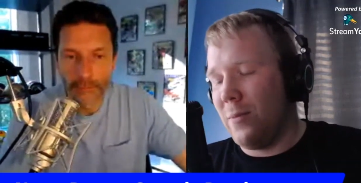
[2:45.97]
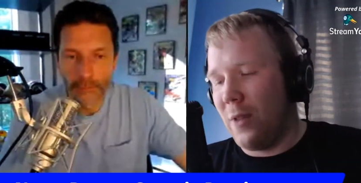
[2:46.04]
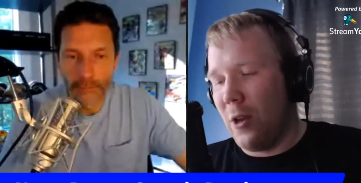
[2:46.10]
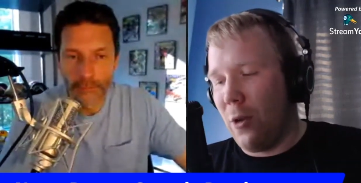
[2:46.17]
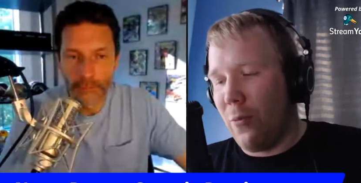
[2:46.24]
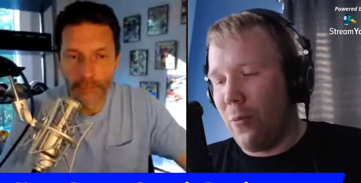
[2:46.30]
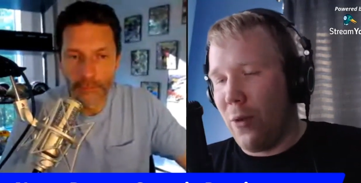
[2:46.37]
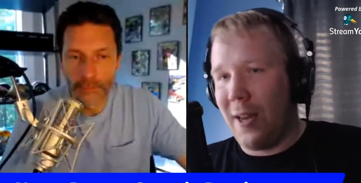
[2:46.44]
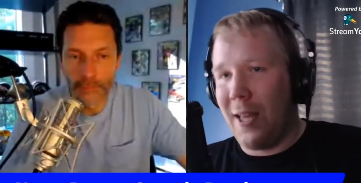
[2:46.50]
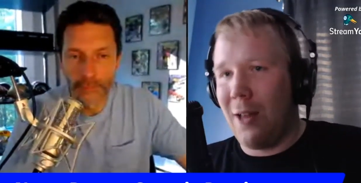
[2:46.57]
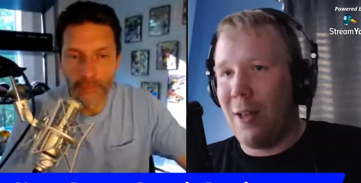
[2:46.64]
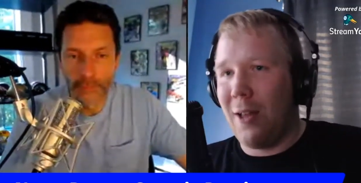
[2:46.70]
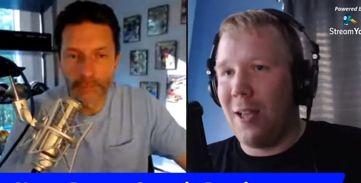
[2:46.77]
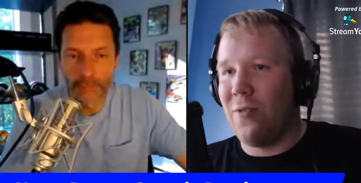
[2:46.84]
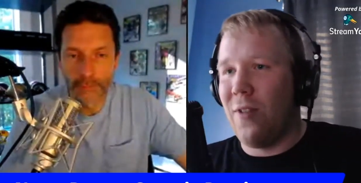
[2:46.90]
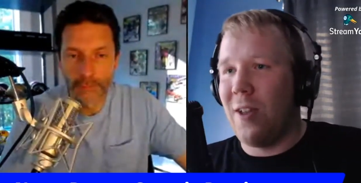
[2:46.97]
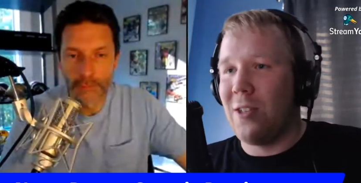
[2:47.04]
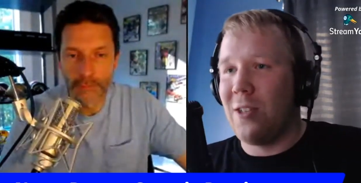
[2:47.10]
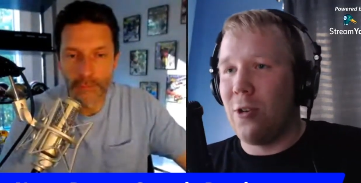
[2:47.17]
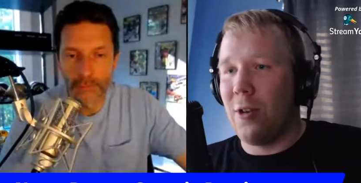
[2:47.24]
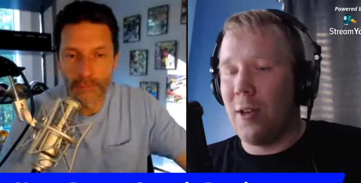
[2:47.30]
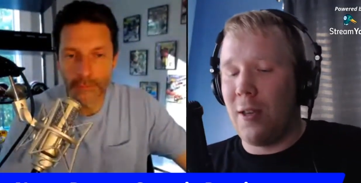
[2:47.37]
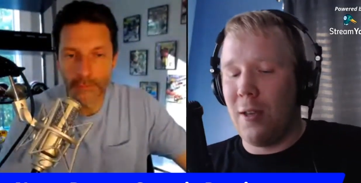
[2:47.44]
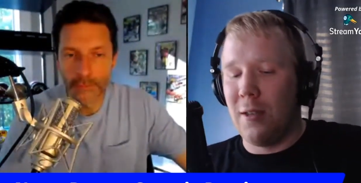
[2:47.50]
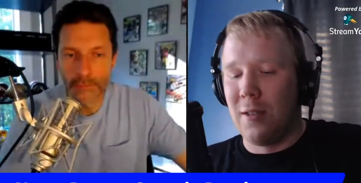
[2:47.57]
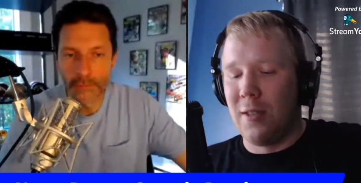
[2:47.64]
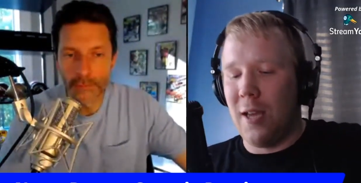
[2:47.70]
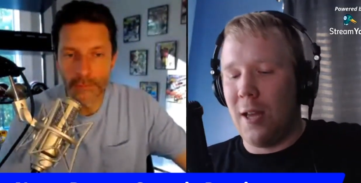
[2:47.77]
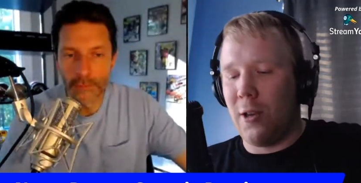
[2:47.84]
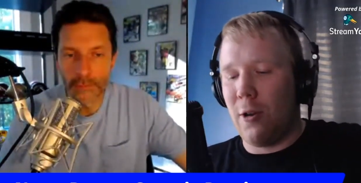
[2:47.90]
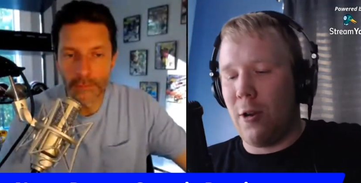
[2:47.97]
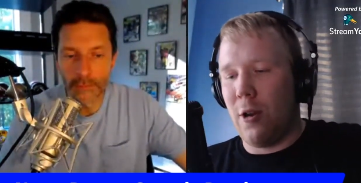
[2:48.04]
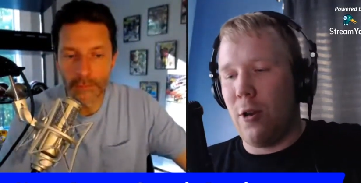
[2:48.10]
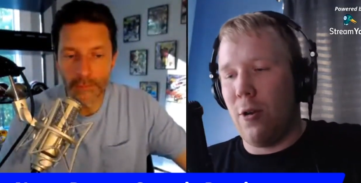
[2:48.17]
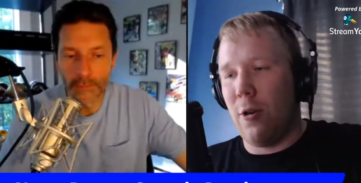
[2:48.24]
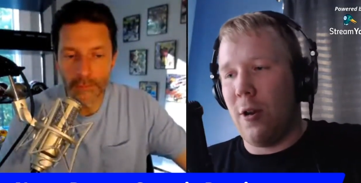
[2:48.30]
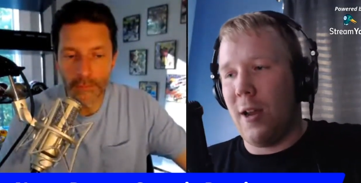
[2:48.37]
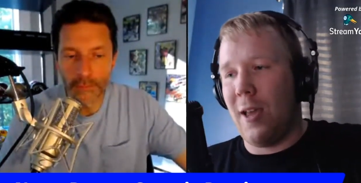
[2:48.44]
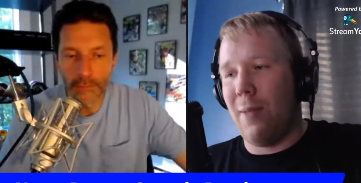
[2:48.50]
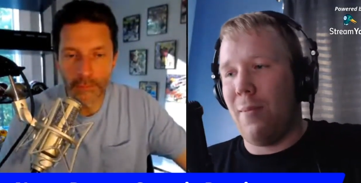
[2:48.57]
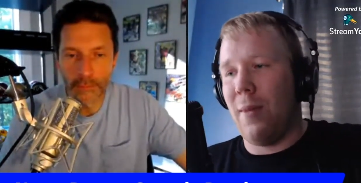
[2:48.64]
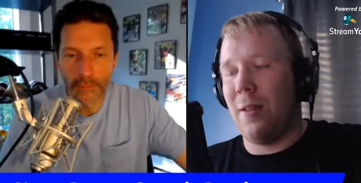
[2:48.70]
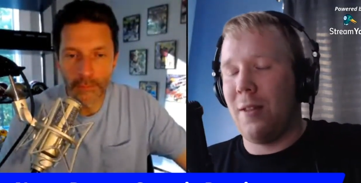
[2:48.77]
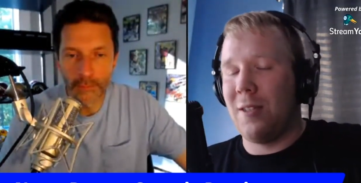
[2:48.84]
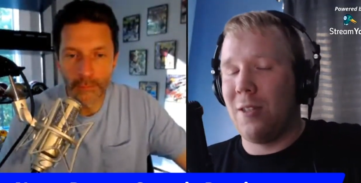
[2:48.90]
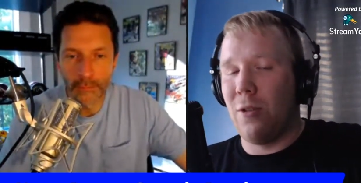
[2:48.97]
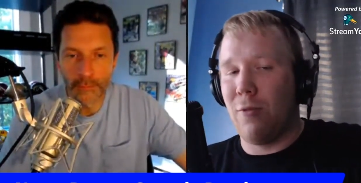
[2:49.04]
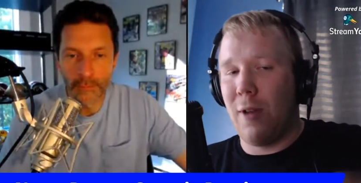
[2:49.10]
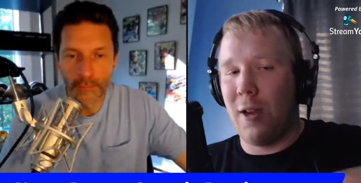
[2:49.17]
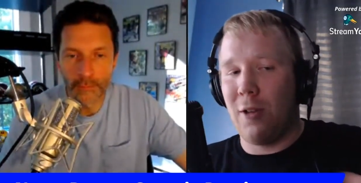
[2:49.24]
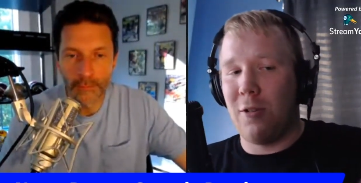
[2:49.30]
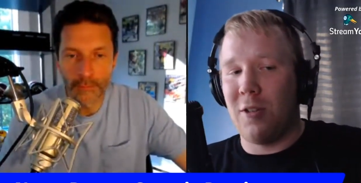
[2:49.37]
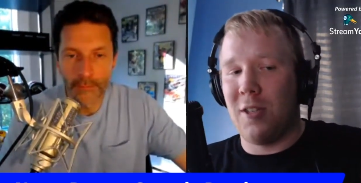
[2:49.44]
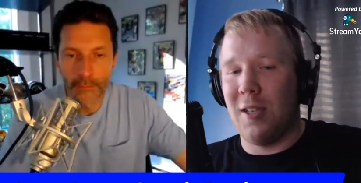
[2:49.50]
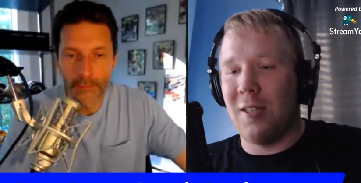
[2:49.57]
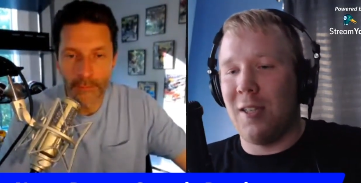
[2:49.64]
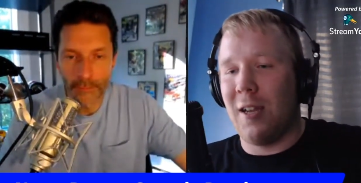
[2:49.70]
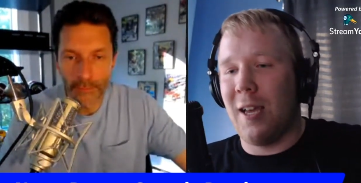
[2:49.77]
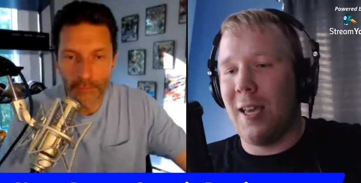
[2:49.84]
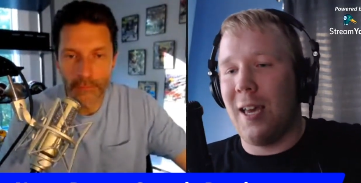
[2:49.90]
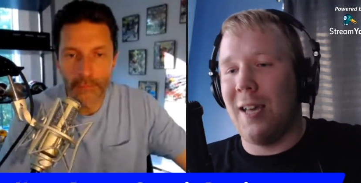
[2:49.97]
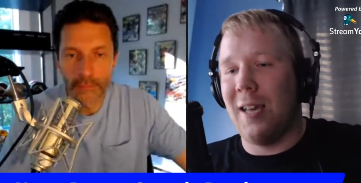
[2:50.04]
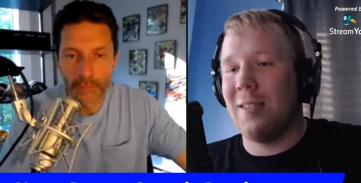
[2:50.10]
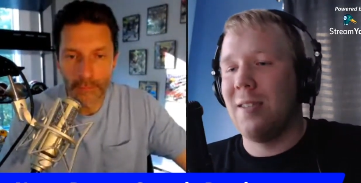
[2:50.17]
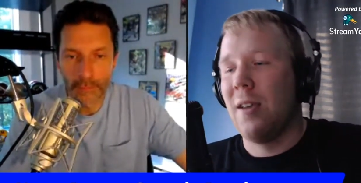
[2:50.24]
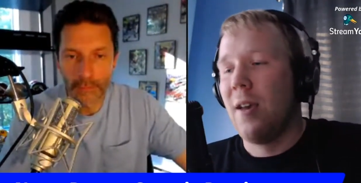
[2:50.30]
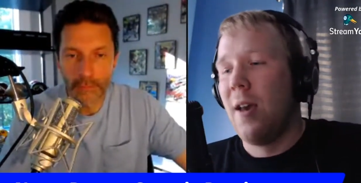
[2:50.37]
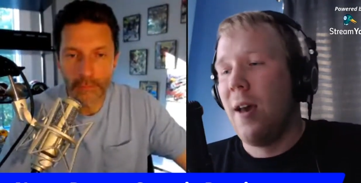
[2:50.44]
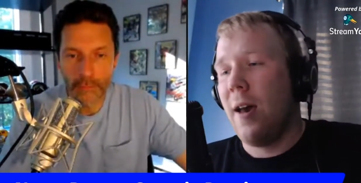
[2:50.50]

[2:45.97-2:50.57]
Speaker 1: you know, Brian Kelly has faced during his tenure at Notre Dame, at least in the regular season, I guess.